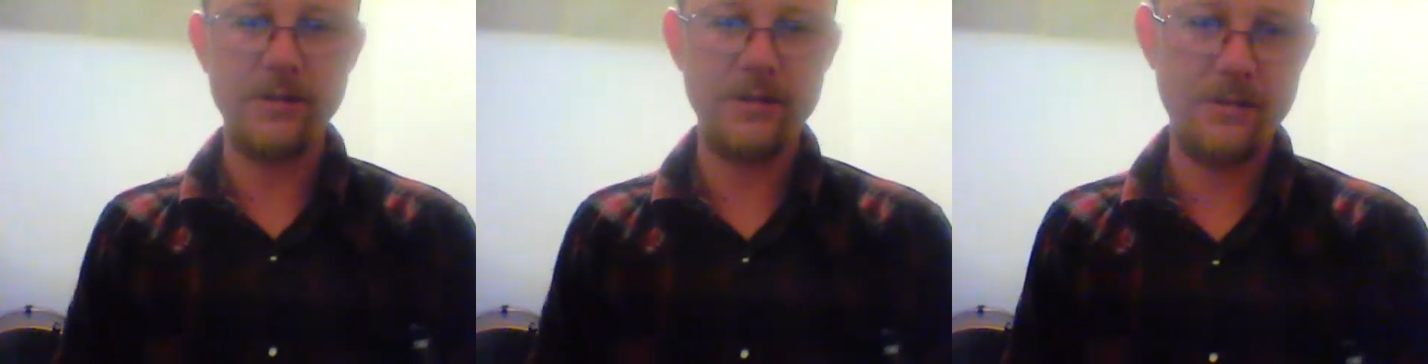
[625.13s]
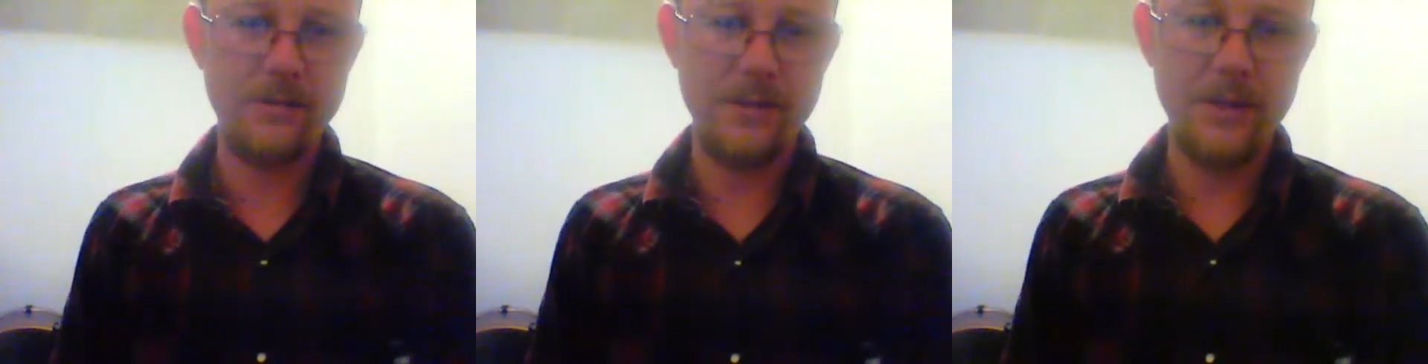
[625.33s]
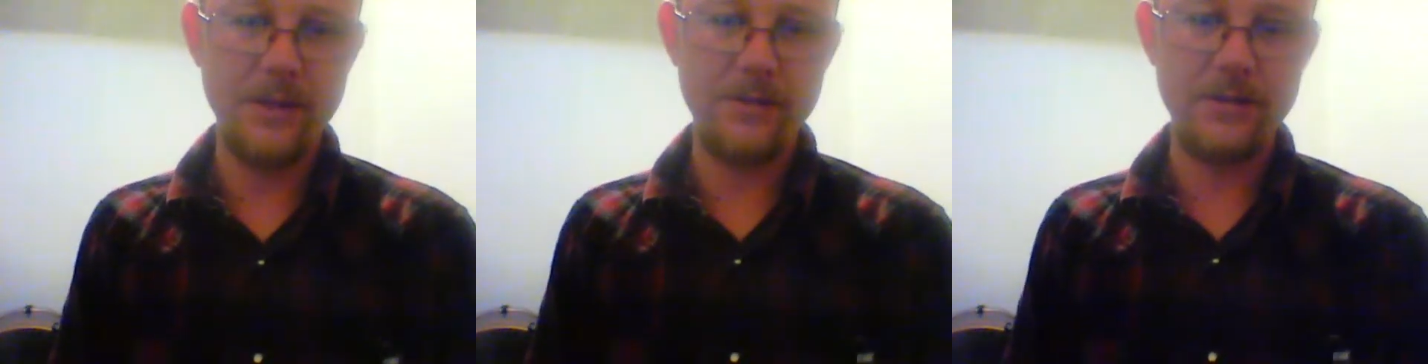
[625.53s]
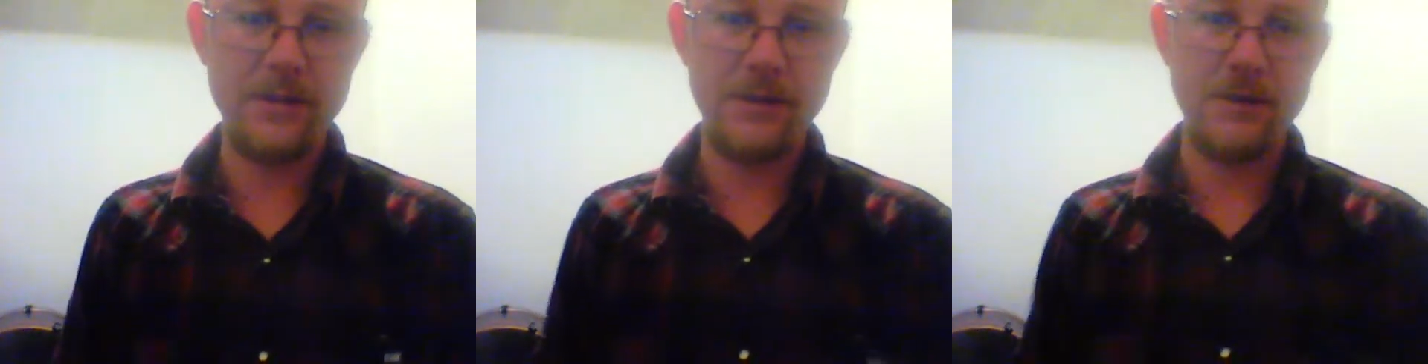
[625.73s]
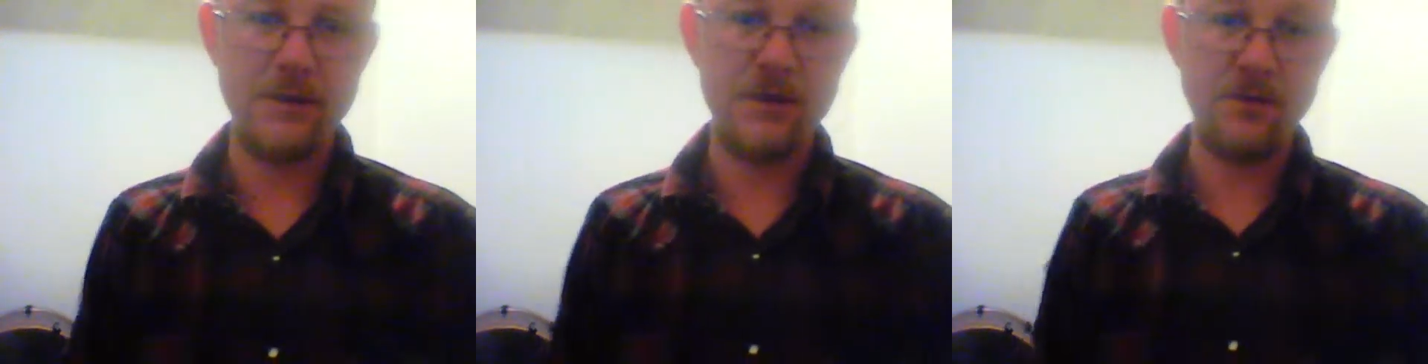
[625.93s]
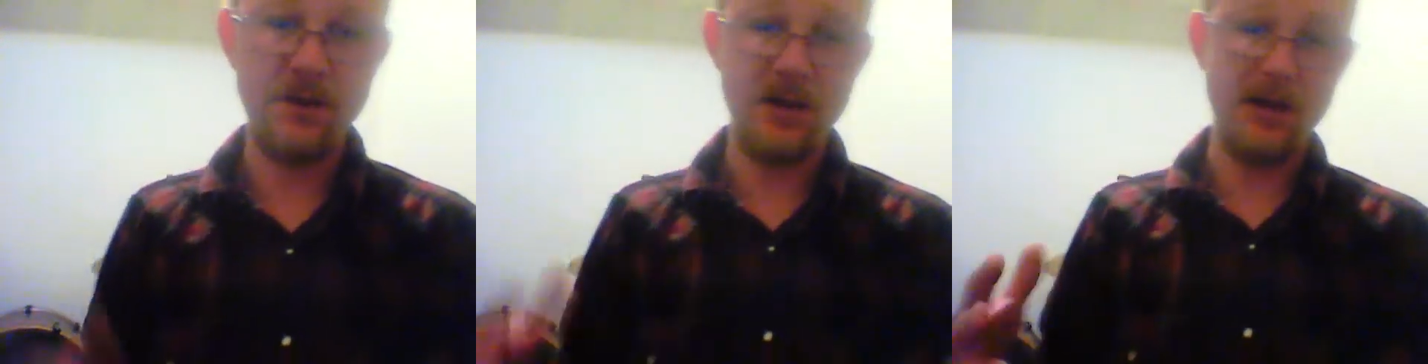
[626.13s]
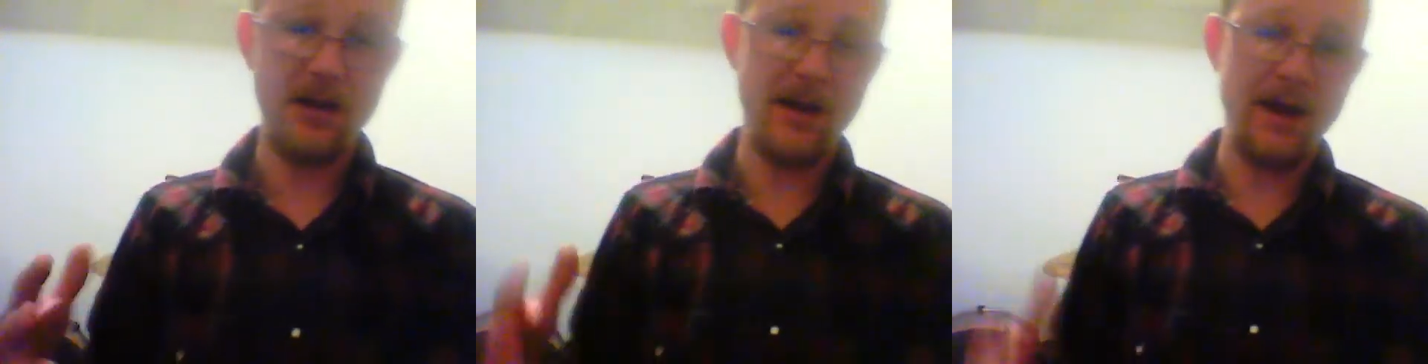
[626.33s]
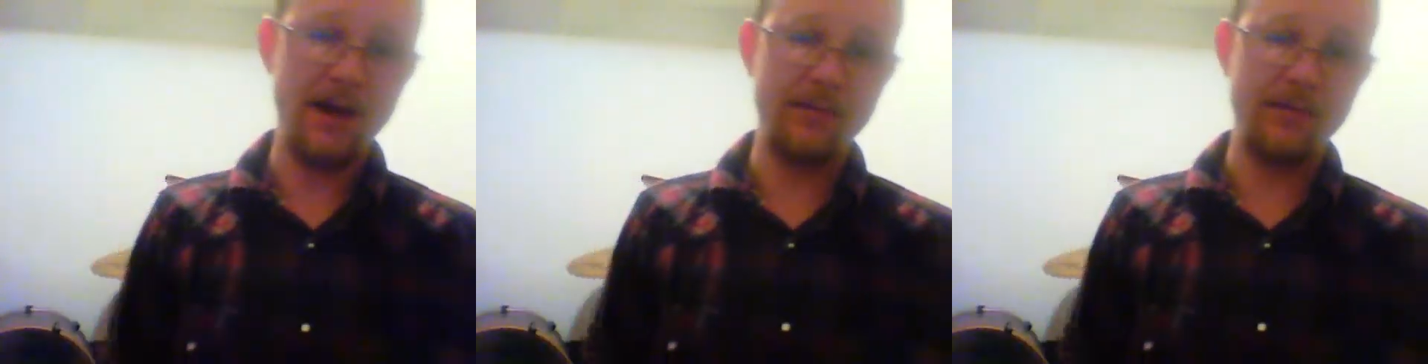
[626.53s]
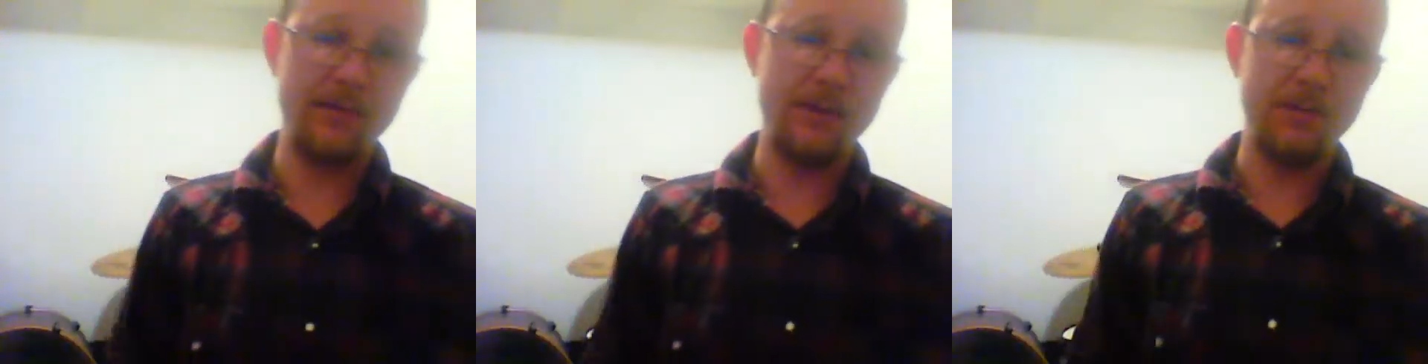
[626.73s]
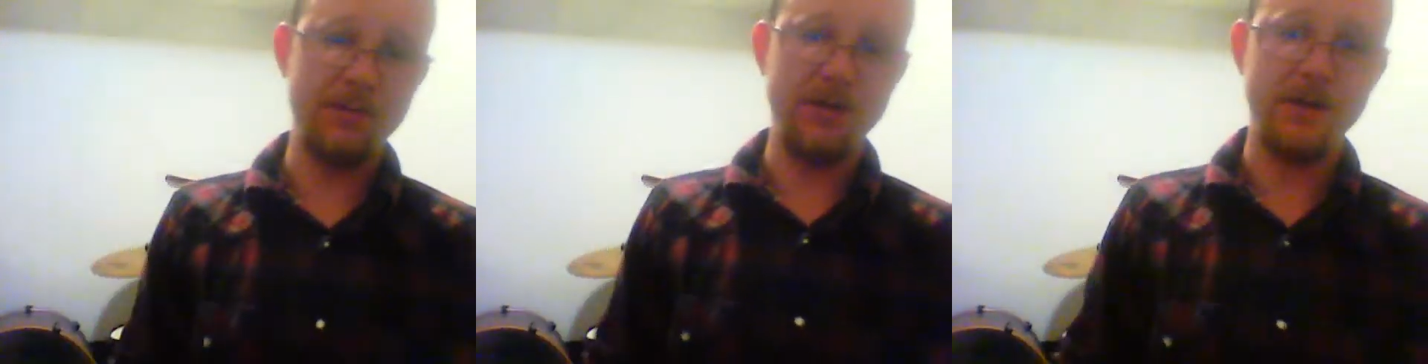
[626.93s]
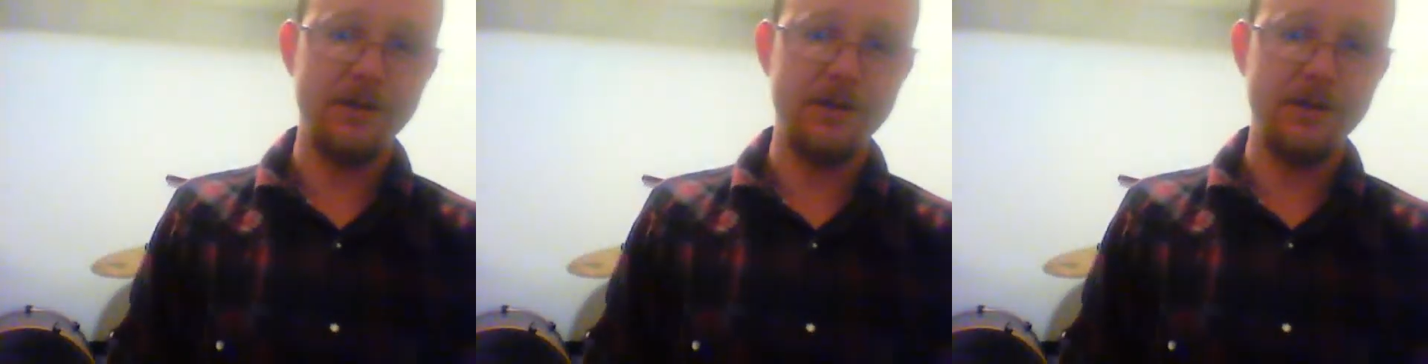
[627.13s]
whatever to make it a halfway beer.